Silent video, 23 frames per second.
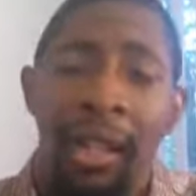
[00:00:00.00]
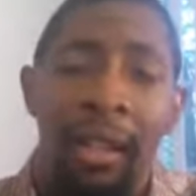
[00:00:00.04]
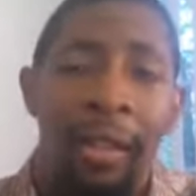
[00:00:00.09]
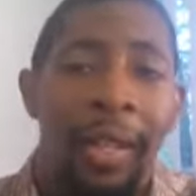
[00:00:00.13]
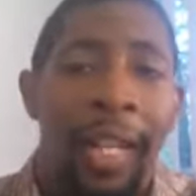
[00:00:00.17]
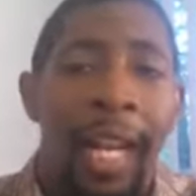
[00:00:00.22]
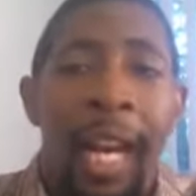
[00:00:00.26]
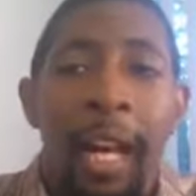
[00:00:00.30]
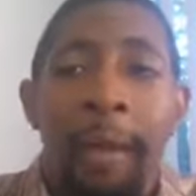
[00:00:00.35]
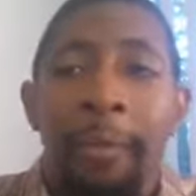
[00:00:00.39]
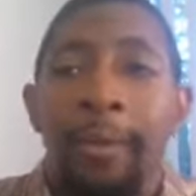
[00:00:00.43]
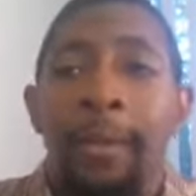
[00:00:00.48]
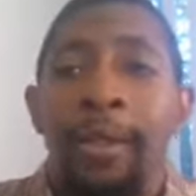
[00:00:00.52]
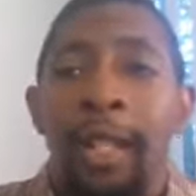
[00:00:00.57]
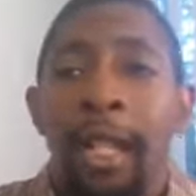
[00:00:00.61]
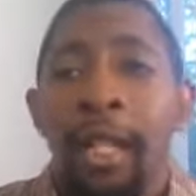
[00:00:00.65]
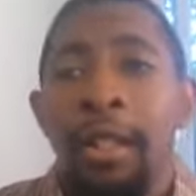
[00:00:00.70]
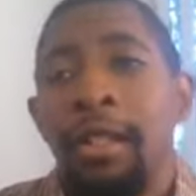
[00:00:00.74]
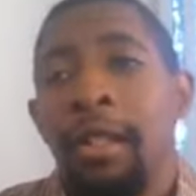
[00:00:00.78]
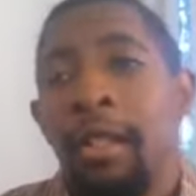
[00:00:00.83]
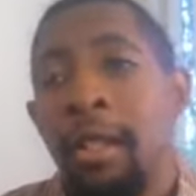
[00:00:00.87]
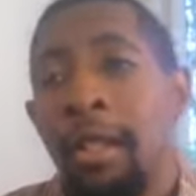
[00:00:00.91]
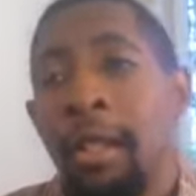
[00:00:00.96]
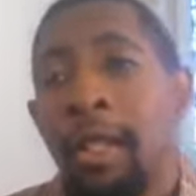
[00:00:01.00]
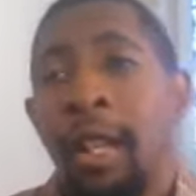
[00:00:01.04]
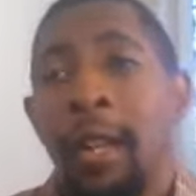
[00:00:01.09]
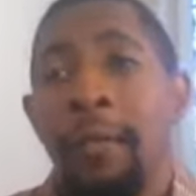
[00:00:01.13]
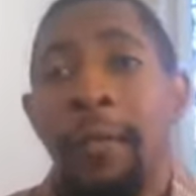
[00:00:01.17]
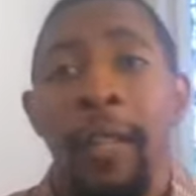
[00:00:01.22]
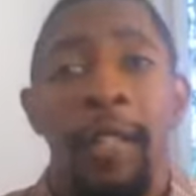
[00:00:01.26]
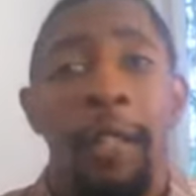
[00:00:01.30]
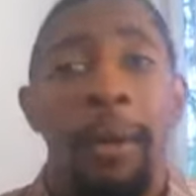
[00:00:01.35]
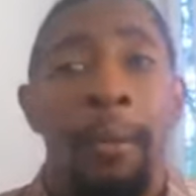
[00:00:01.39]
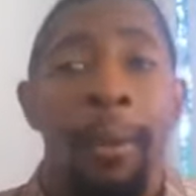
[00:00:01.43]
You got to position yourself
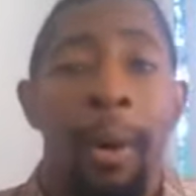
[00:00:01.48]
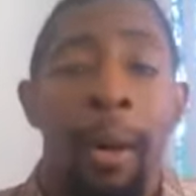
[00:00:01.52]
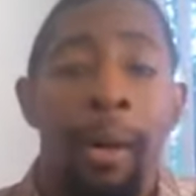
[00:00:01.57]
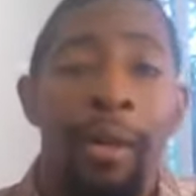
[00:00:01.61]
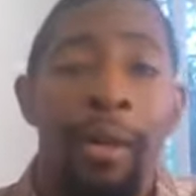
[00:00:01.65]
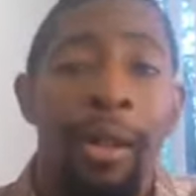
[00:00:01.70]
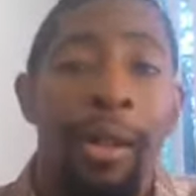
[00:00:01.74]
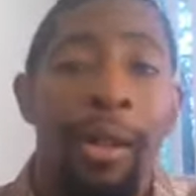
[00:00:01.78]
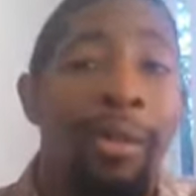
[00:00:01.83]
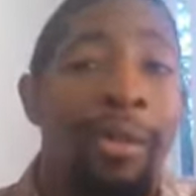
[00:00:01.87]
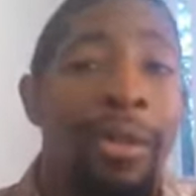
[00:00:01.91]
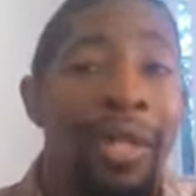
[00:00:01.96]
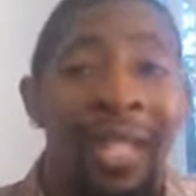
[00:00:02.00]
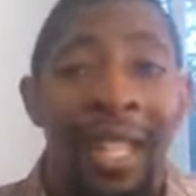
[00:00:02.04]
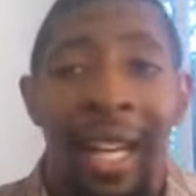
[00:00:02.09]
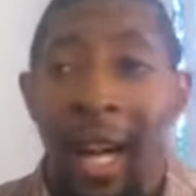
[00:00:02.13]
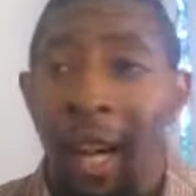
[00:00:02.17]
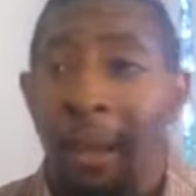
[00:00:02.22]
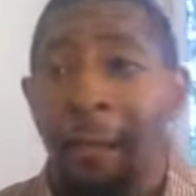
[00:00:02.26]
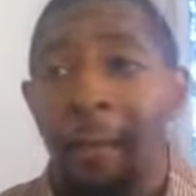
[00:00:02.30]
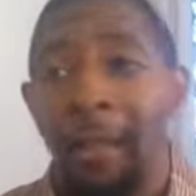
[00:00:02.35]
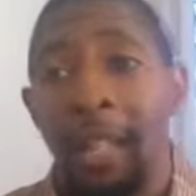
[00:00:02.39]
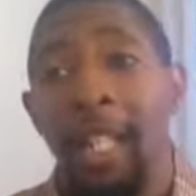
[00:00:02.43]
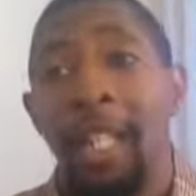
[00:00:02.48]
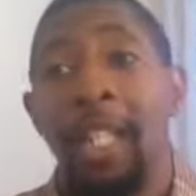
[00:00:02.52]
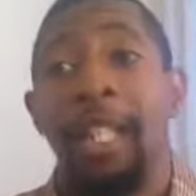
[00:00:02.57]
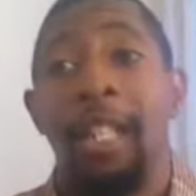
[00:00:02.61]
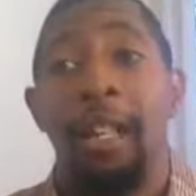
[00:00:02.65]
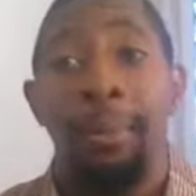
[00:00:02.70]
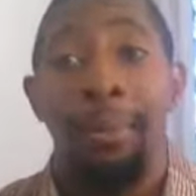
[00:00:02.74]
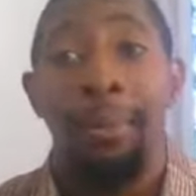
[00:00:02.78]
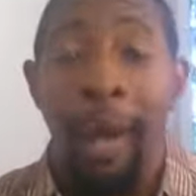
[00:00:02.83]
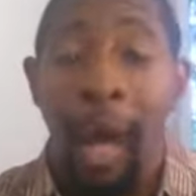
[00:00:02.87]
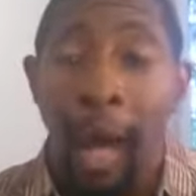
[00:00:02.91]
as a person who's confident in
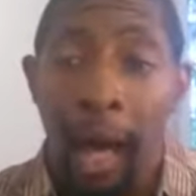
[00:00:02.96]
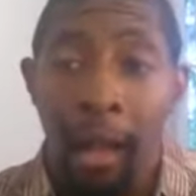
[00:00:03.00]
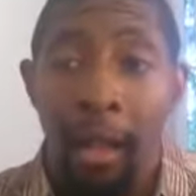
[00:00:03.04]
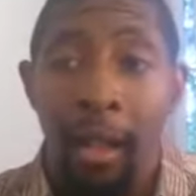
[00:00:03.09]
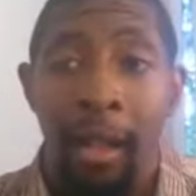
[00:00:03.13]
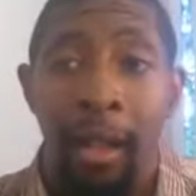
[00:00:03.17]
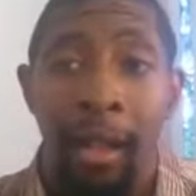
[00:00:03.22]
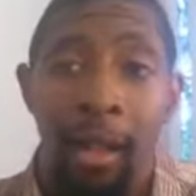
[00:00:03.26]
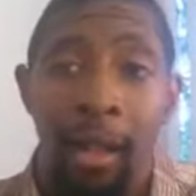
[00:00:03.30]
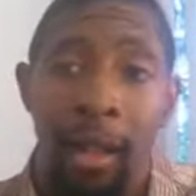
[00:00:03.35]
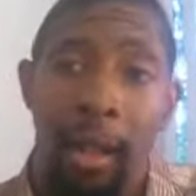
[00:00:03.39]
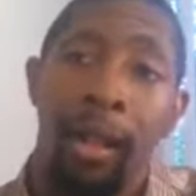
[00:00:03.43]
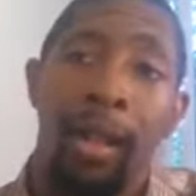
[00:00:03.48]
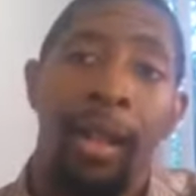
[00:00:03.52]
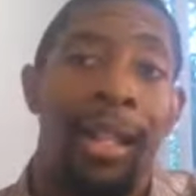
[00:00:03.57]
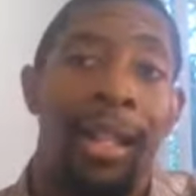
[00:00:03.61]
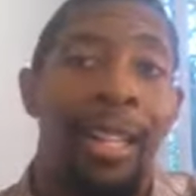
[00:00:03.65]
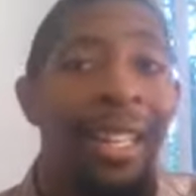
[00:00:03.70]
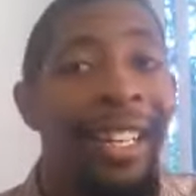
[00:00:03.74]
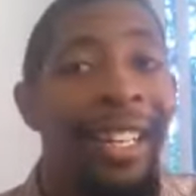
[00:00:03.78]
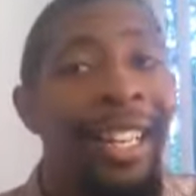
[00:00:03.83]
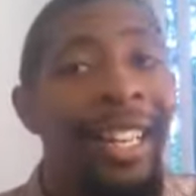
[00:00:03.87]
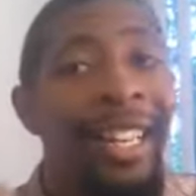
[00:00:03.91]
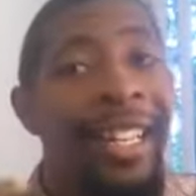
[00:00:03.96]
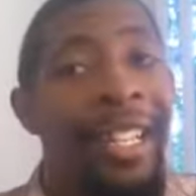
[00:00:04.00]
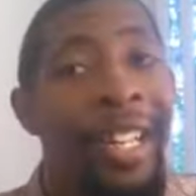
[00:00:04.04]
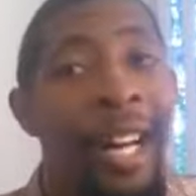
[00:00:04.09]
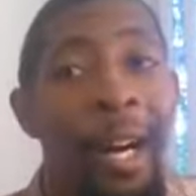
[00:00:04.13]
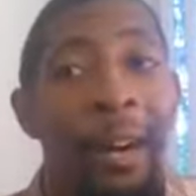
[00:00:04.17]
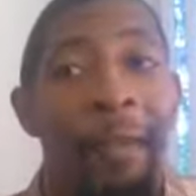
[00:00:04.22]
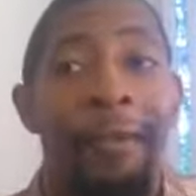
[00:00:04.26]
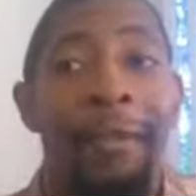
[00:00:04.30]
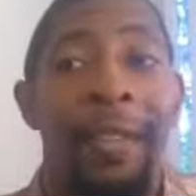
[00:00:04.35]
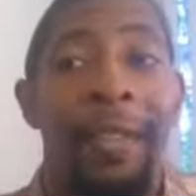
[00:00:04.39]
the product and
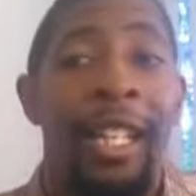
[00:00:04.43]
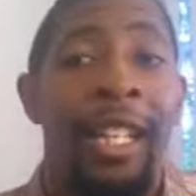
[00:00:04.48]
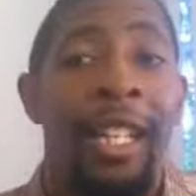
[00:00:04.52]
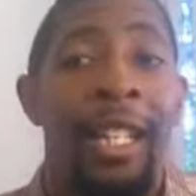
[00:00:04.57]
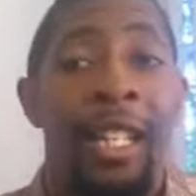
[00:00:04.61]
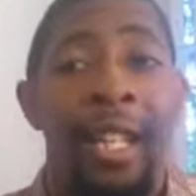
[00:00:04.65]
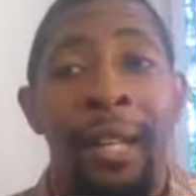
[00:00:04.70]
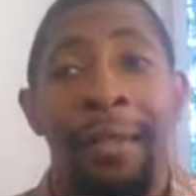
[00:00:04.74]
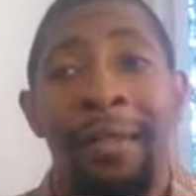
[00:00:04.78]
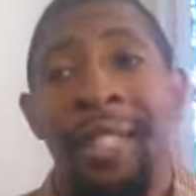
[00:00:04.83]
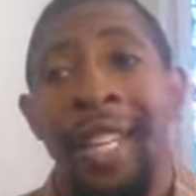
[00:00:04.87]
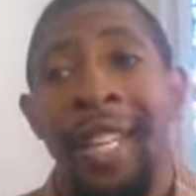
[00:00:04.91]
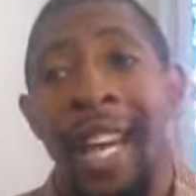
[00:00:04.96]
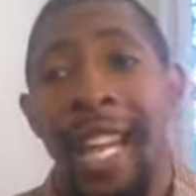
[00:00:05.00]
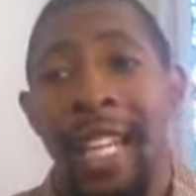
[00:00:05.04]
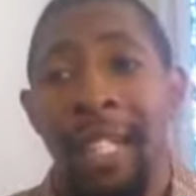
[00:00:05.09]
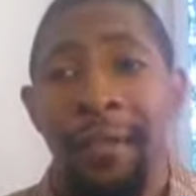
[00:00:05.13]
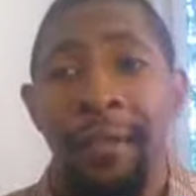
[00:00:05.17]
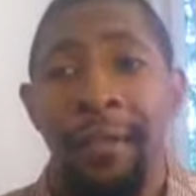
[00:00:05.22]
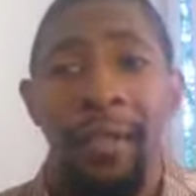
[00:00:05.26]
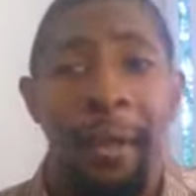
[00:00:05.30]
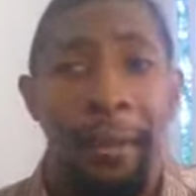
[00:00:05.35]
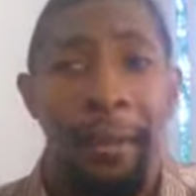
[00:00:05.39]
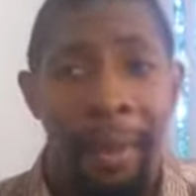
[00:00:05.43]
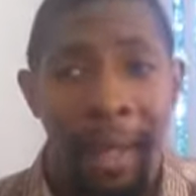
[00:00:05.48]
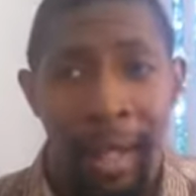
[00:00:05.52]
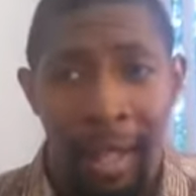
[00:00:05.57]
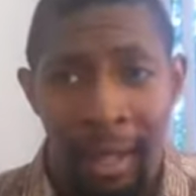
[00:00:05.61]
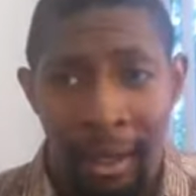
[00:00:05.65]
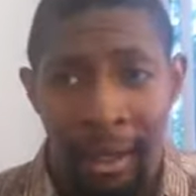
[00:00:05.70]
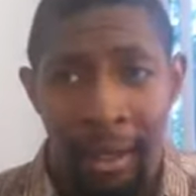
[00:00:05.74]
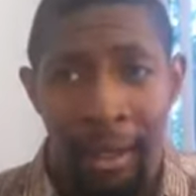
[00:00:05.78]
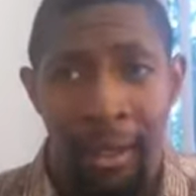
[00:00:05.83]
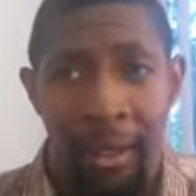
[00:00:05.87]
confident enough to ask for the
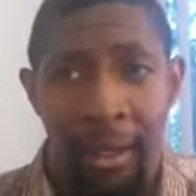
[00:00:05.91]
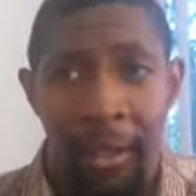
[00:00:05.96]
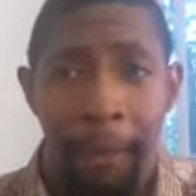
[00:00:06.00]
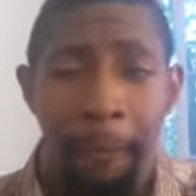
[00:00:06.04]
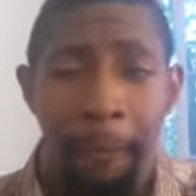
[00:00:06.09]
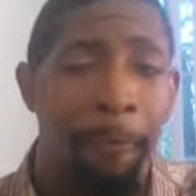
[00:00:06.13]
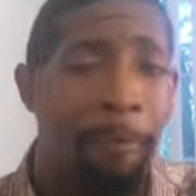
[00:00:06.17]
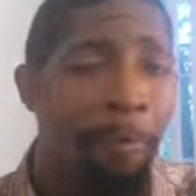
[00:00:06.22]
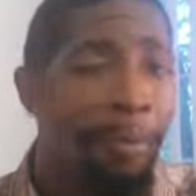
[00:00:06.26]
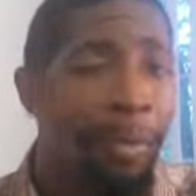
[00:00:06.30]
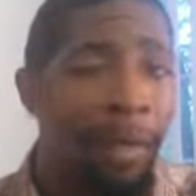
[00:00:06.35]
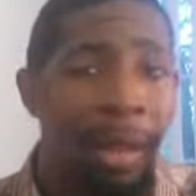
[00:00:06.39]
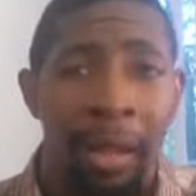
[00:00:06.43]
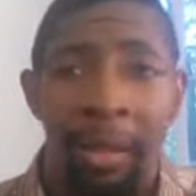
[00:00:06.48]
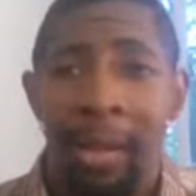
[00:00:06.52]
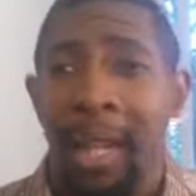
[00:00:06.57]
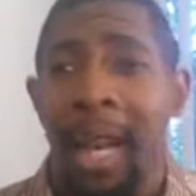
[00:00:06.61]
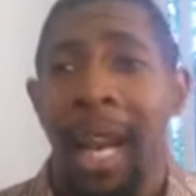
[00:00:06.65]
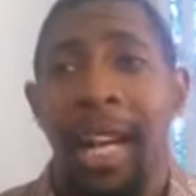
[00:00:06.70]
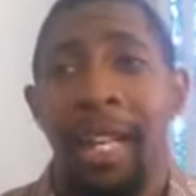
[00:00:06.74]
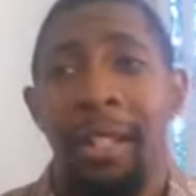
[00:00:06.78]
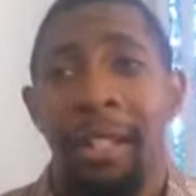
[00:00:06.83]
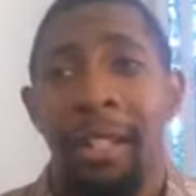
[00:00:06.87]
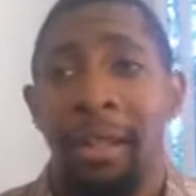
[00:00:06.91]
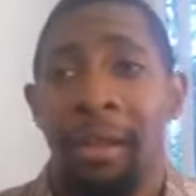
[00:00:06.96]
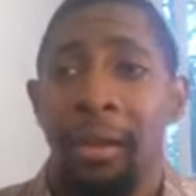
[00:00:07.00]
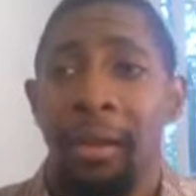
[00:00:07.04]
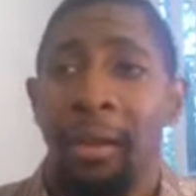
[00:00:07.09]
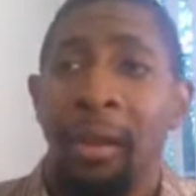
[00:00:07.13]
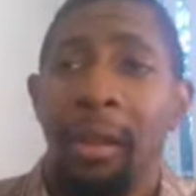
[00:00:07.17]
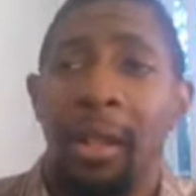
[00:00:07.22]
business. You got to.